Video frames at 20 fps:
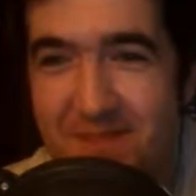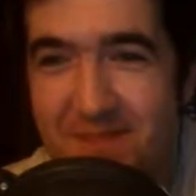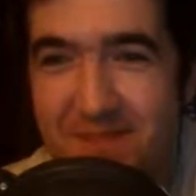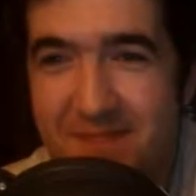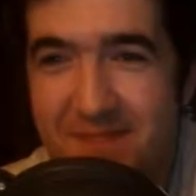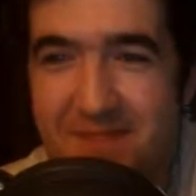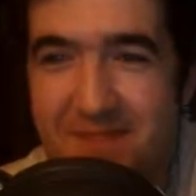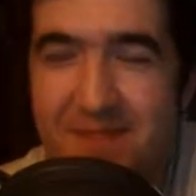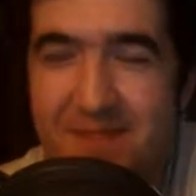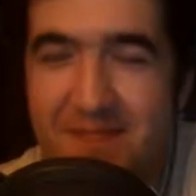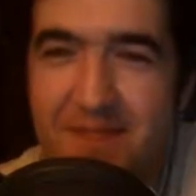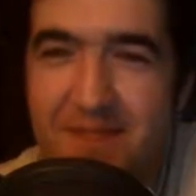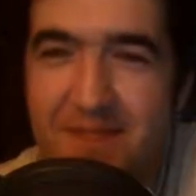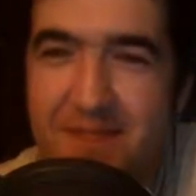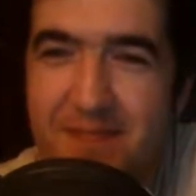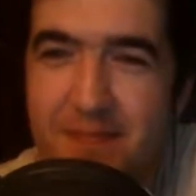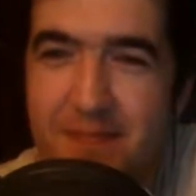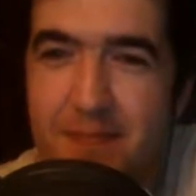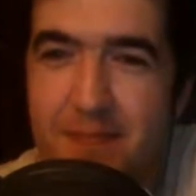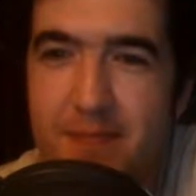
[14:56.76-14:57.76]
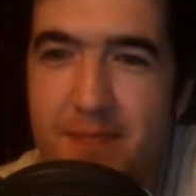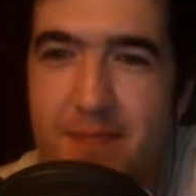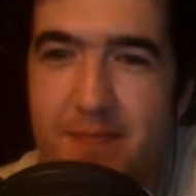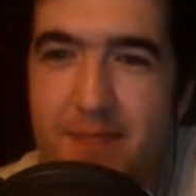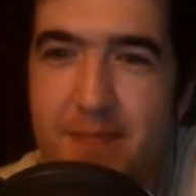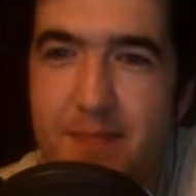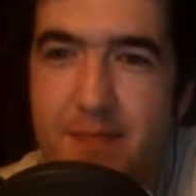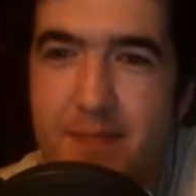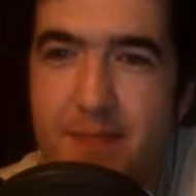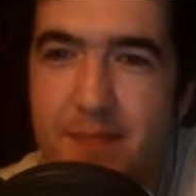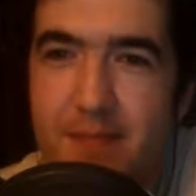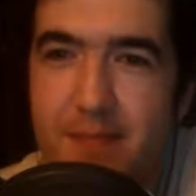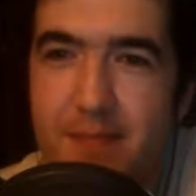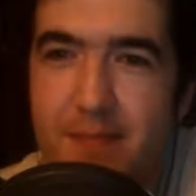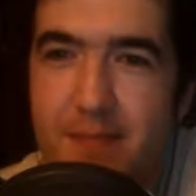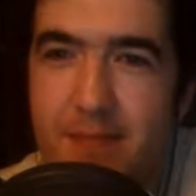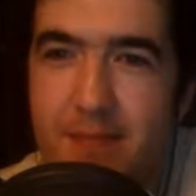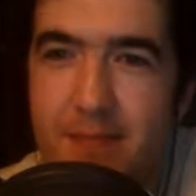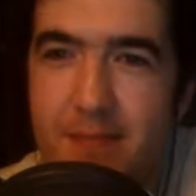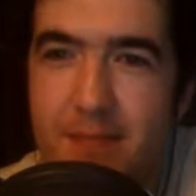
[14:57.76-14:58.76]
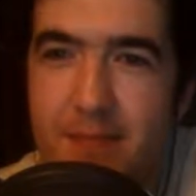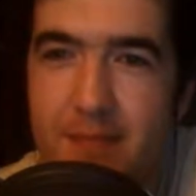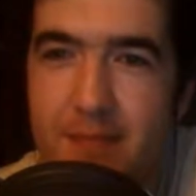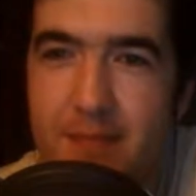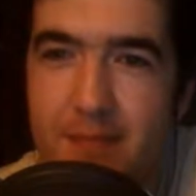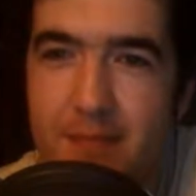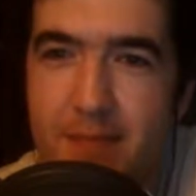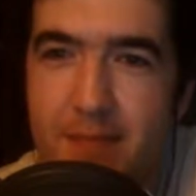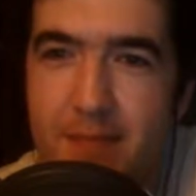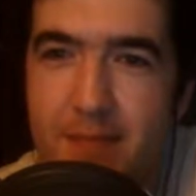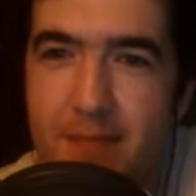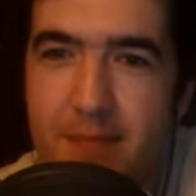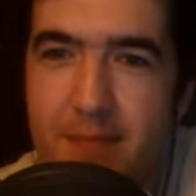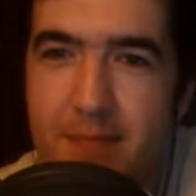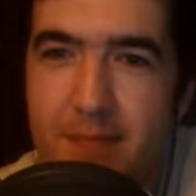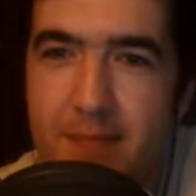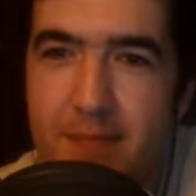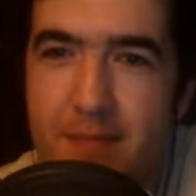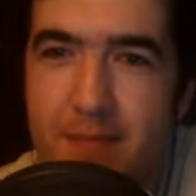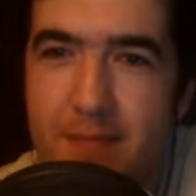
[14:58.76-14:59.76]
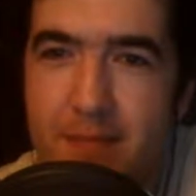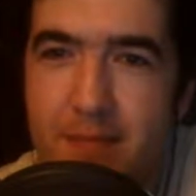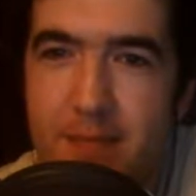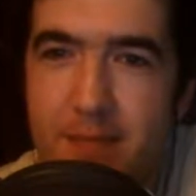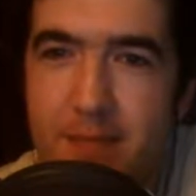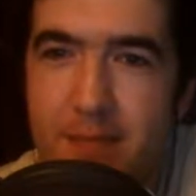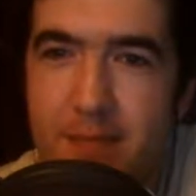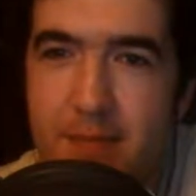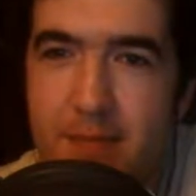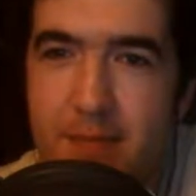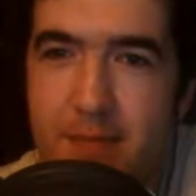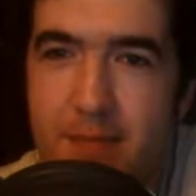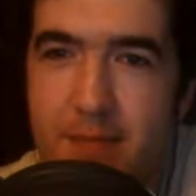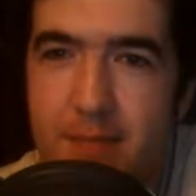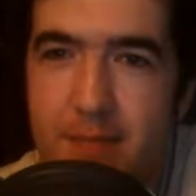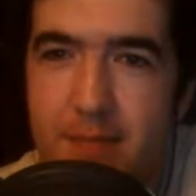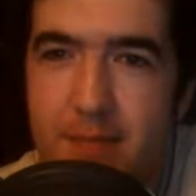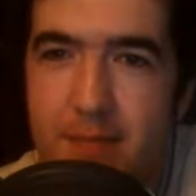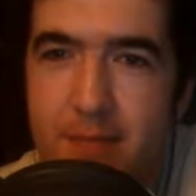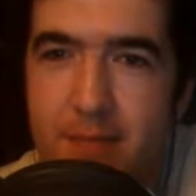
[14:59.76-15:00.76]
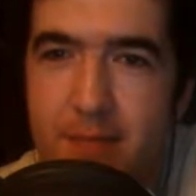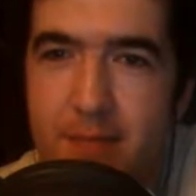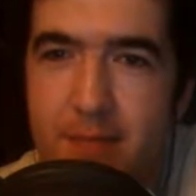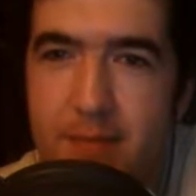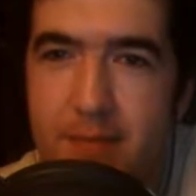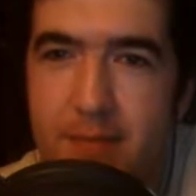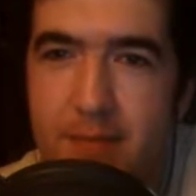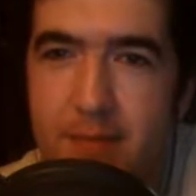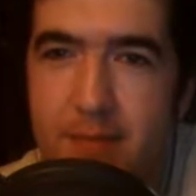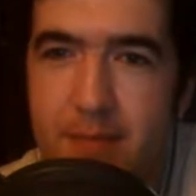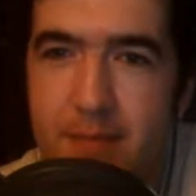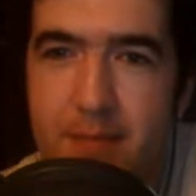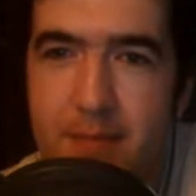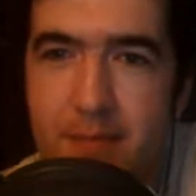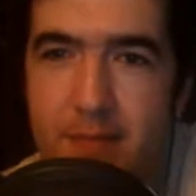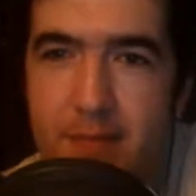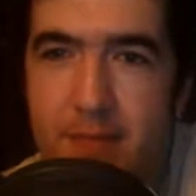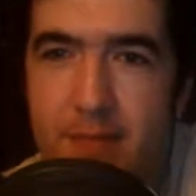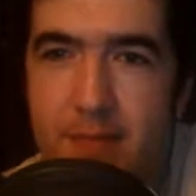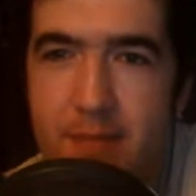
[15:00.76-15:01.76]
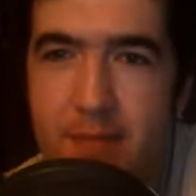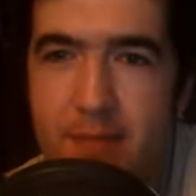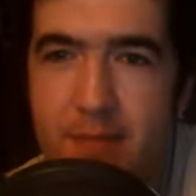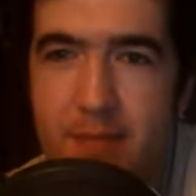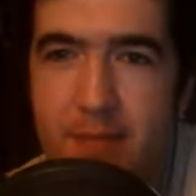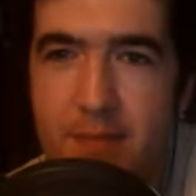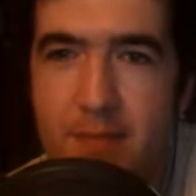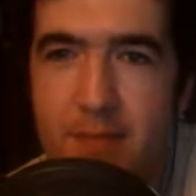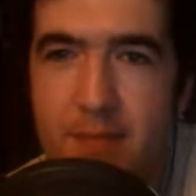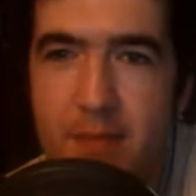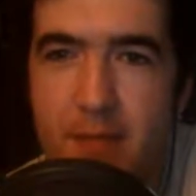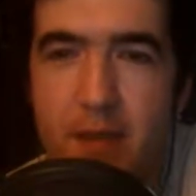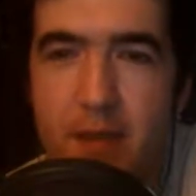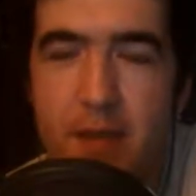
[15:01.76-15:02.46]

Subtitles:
(silent)